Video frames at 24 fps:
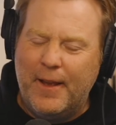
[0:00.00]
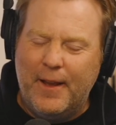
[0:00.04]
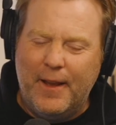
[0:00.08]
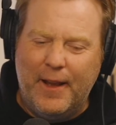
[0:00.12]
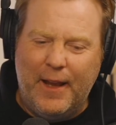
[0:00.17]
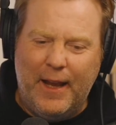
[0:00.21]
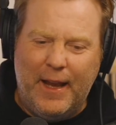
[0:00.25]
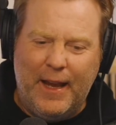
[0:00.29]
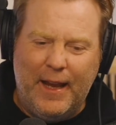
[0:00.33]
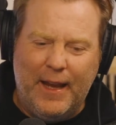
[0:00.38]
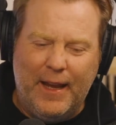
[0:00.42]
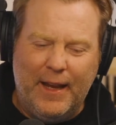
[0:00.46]

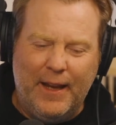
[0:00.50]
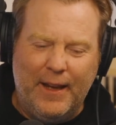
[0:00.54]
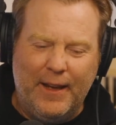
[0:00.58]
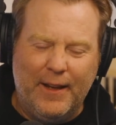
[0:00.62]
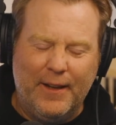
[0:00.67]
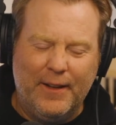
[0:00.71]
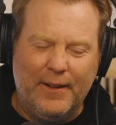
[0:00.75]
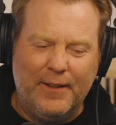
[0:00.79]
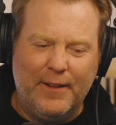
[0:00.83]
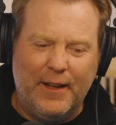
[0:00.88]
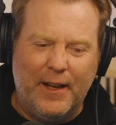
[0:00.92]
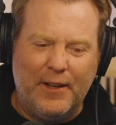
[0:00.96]

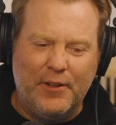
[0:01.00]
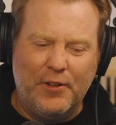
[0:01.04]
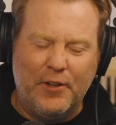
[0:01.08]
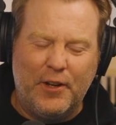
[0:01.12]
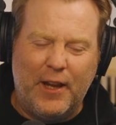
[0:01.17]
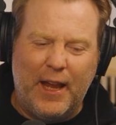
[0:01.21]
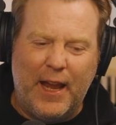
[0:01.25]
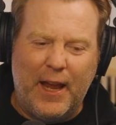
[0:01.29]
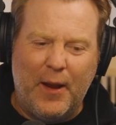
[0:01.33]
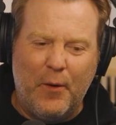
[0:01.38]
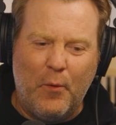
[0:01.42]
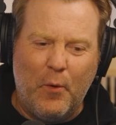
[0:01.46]
and you
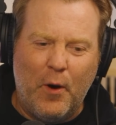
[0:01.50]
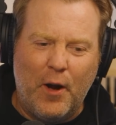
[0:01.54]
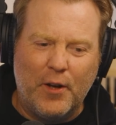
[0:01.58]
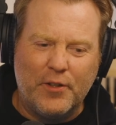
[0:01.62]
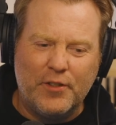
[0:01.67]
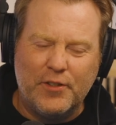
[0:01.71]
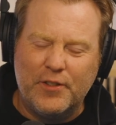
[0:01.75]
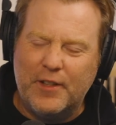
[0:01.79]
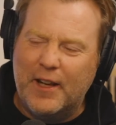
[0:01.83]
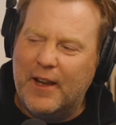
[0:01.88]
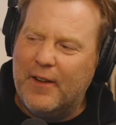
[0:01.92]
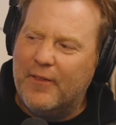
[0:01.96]
can't
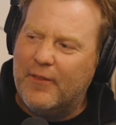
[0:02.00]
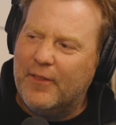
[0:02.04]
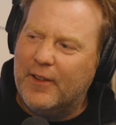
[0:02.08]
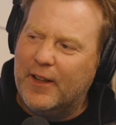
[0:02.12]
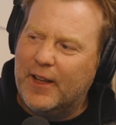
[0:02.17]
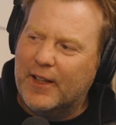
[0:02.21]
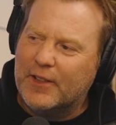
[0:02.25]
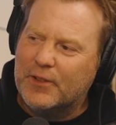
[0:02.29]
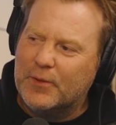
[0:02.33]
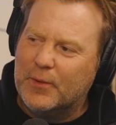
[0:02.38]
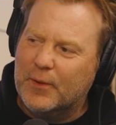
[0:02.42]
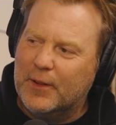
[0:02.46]
watch
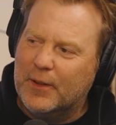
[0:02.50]
Netflix with